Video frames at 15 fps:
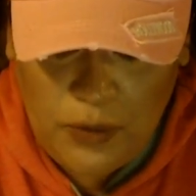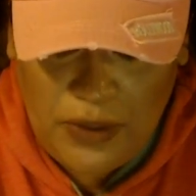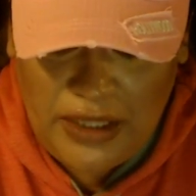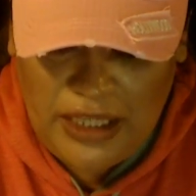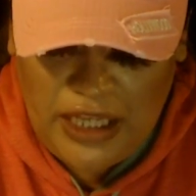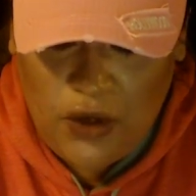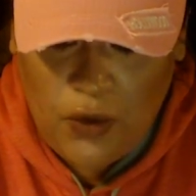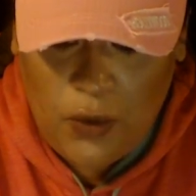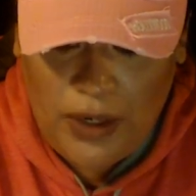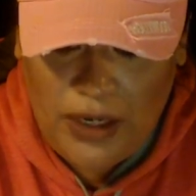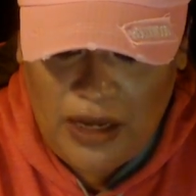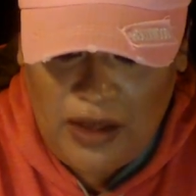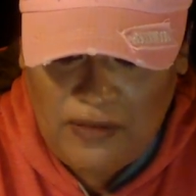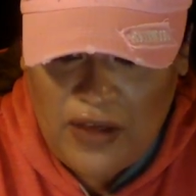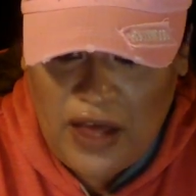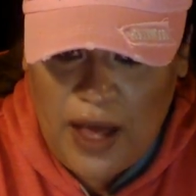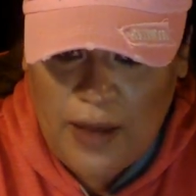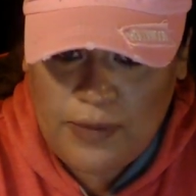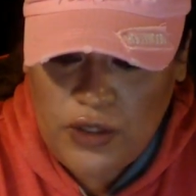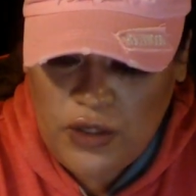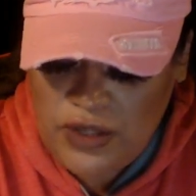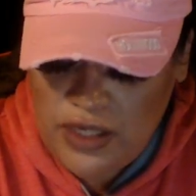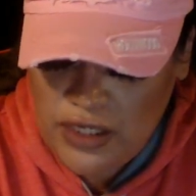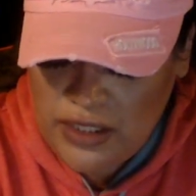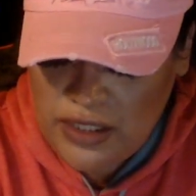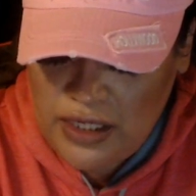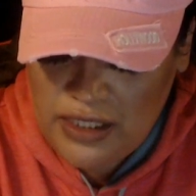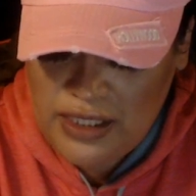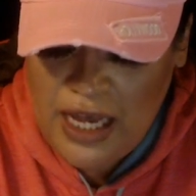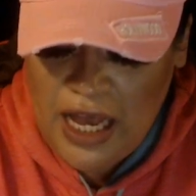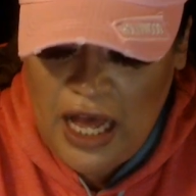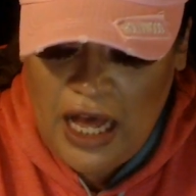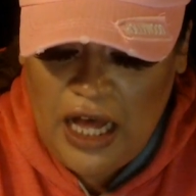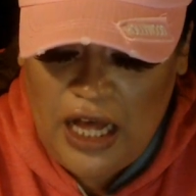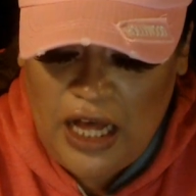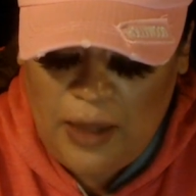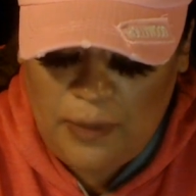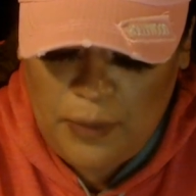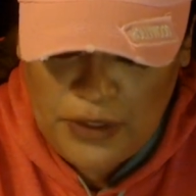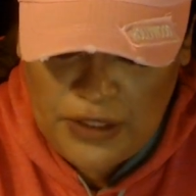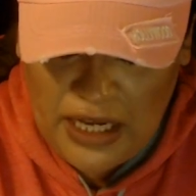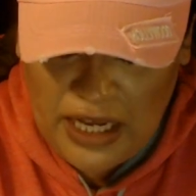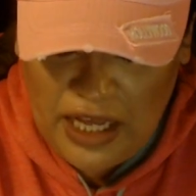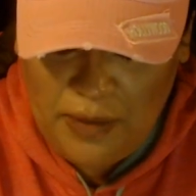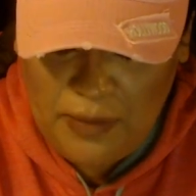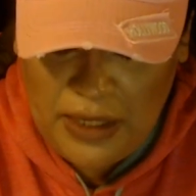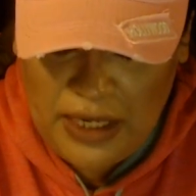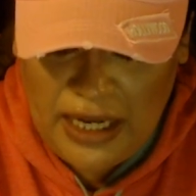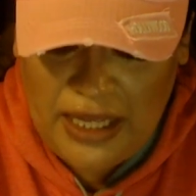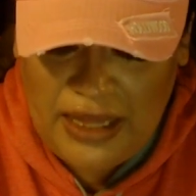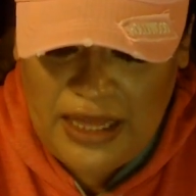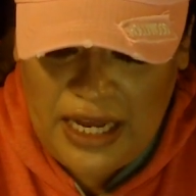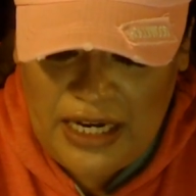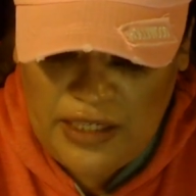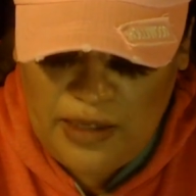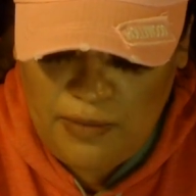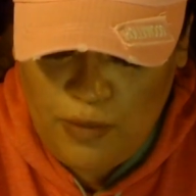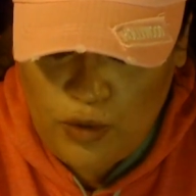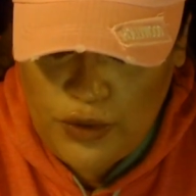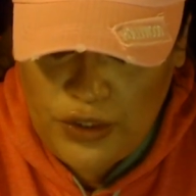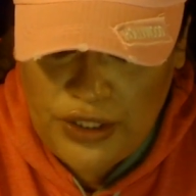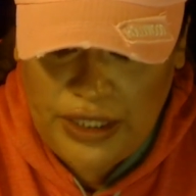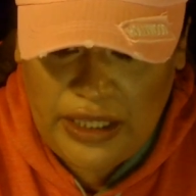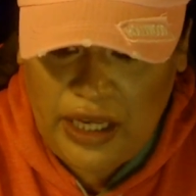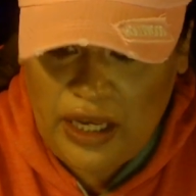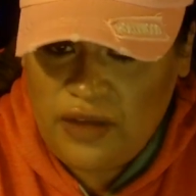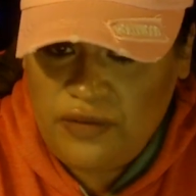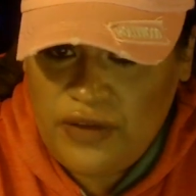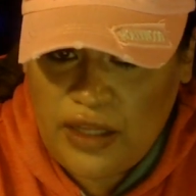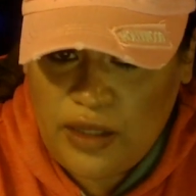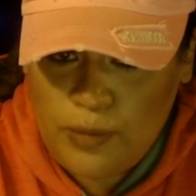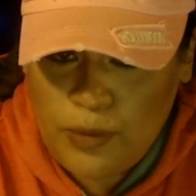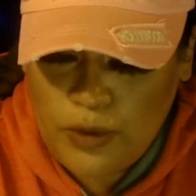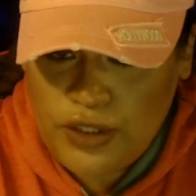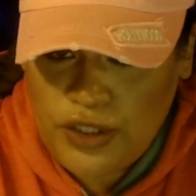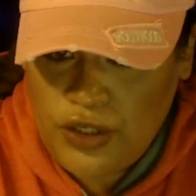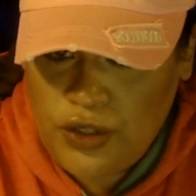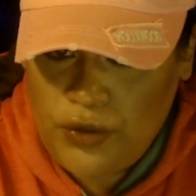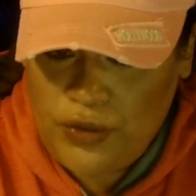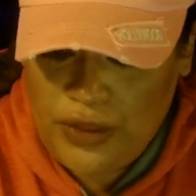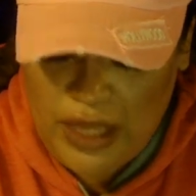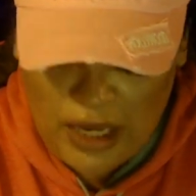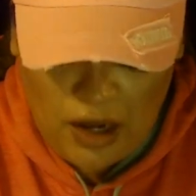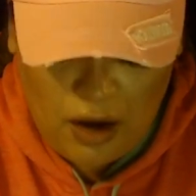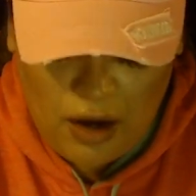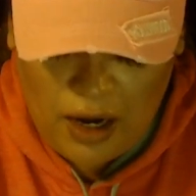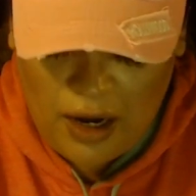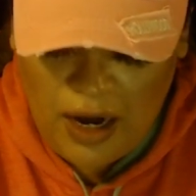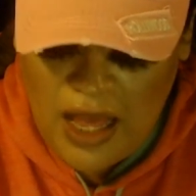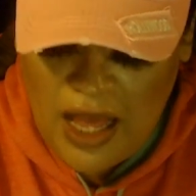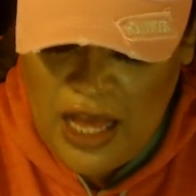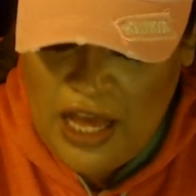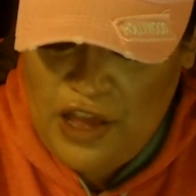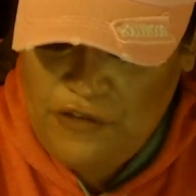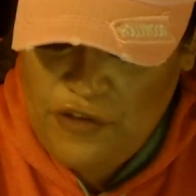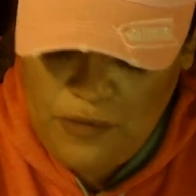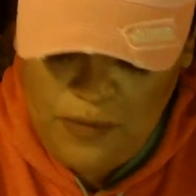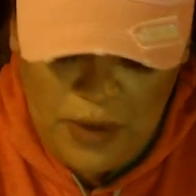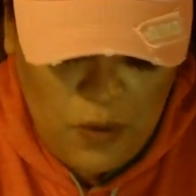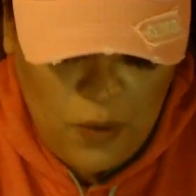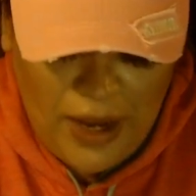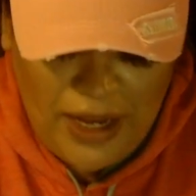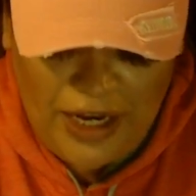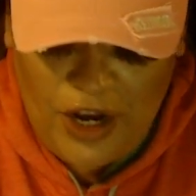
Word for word: the Queen of Cups. So this is a person coming in that is emotionally available to you. They are, if you've been waiting or